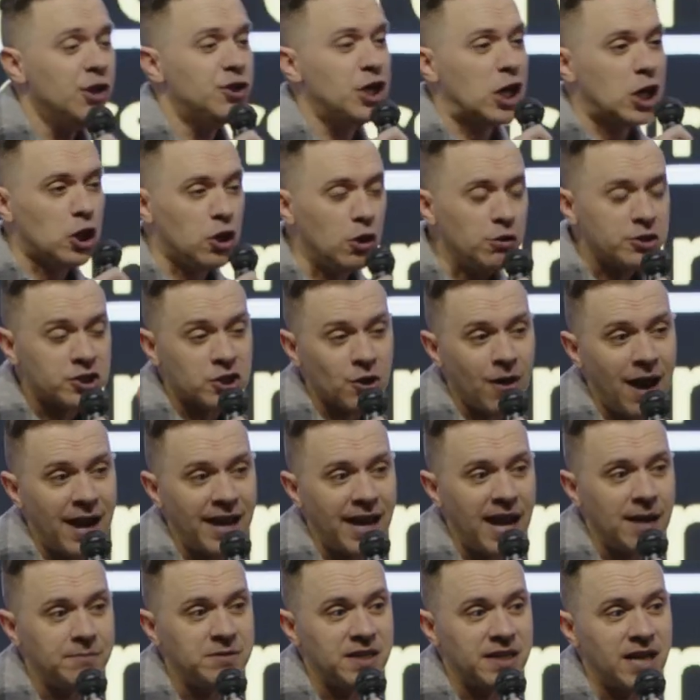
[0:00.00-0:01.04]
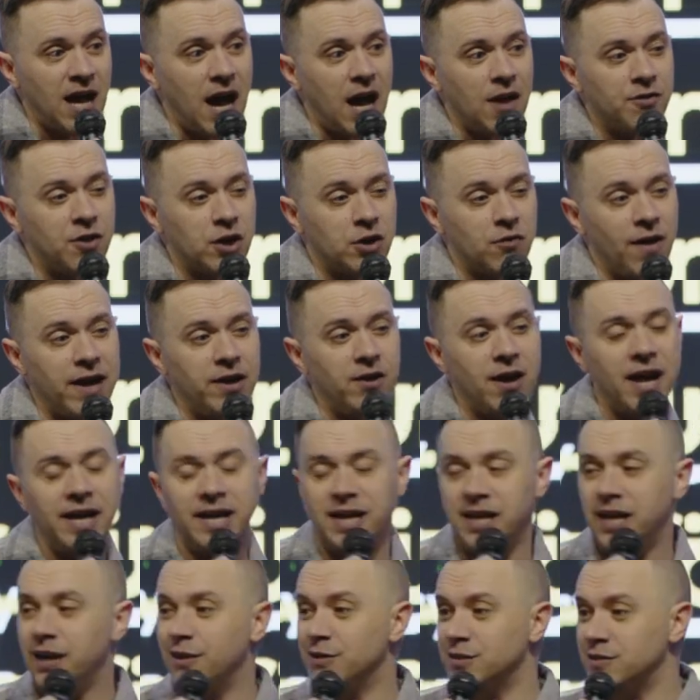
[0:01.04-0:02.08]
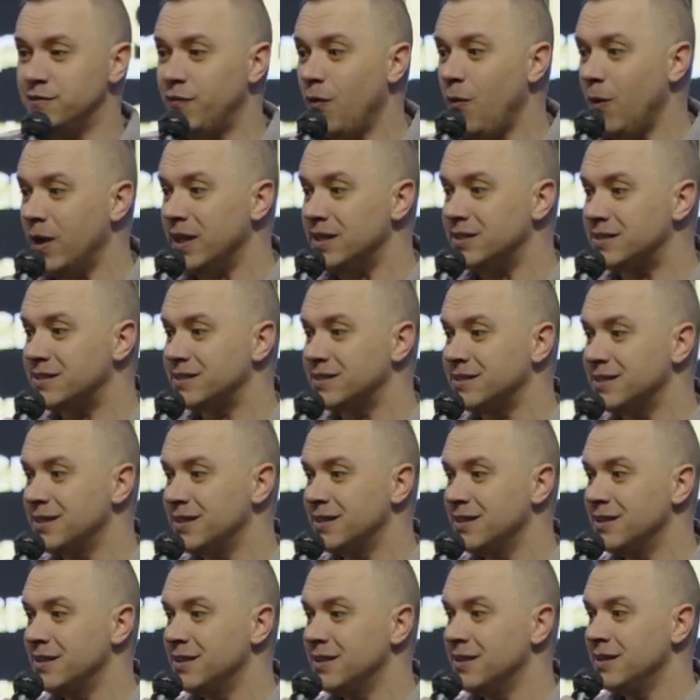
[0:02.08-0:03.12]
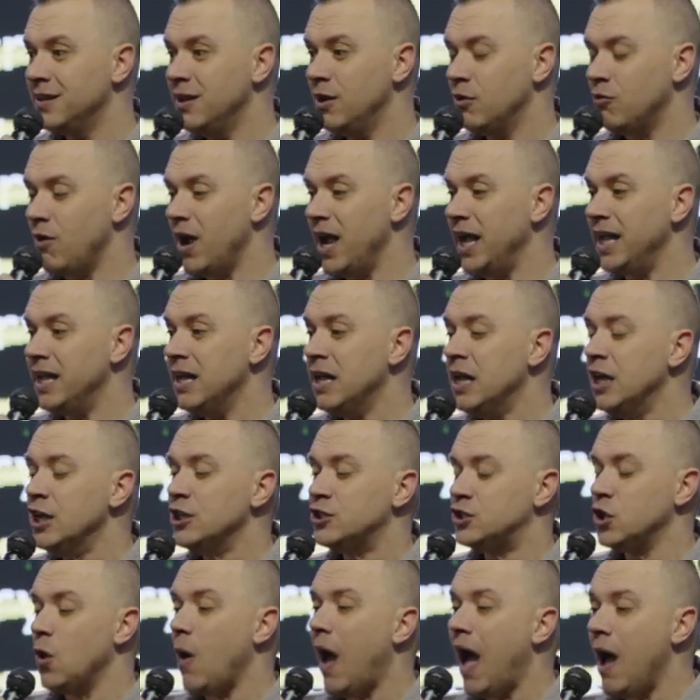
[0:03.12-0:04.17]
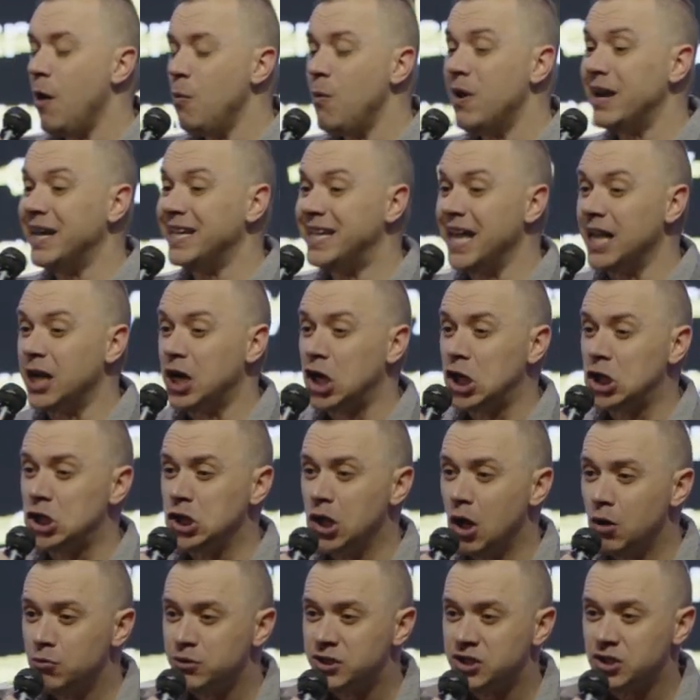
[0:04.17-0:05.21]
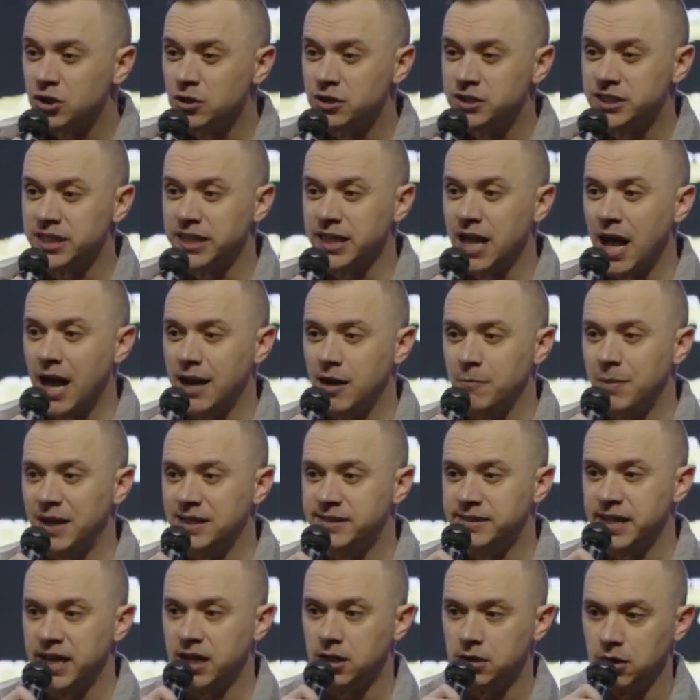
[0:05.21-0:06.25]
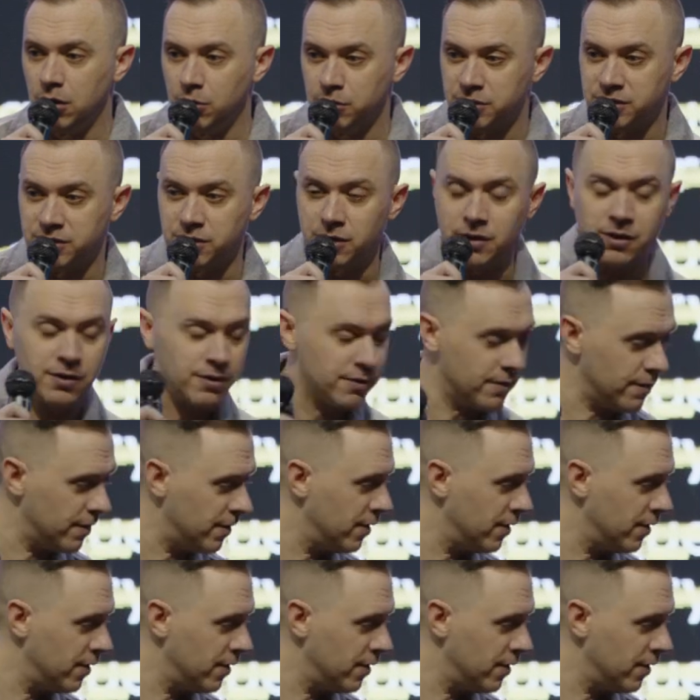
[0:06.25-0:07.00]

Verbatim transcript: The closer I am to God, the greater I could hear His voice, right? So I want to get closer to God. Everybody say closer.